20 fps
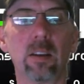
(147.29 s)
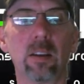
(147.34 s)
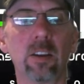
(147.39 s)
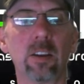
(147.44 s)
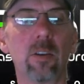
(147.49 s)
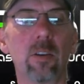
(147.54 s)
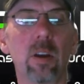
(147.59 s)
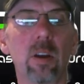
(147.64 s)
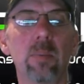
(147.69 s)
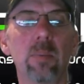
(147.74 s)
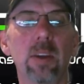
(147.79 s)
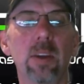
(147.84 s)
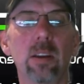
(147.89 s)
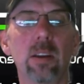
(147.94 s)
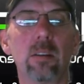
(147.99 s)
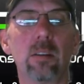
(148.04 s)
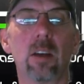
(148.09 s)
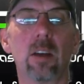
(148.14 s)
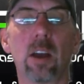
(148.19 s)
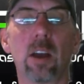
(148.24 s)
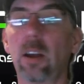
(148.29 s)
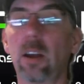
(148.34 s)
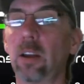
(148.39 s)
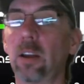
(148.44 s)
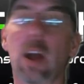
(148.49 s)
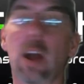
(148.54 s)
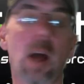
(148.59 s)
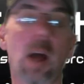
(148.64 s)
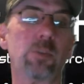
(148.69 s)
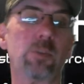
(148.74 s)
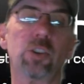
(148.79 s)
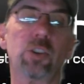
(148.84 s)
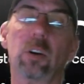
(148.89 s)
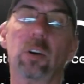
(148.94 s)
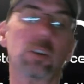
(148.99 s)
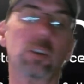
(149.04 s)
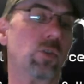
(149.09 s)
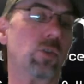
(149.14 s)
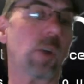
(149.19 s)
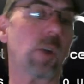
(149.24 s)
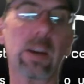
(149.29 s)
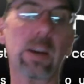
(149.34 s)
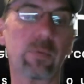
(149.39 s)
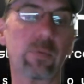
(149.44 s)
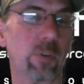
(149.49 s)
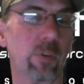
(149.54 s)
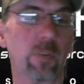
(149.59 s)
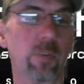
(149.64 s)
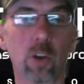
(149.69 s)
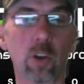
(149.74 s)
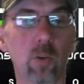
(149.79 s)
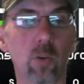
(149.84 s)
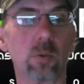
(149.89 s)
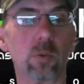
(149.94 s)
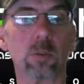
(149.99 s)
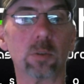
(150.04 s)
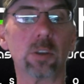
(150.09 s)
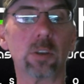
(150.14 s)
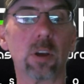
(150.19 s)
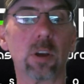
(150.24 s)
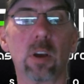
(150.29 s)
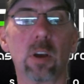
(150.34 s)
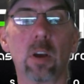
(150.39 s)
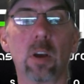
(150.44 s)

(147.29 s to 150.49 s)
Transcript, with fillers: You know what I mean? Uh, uh, I'm sure it's great for views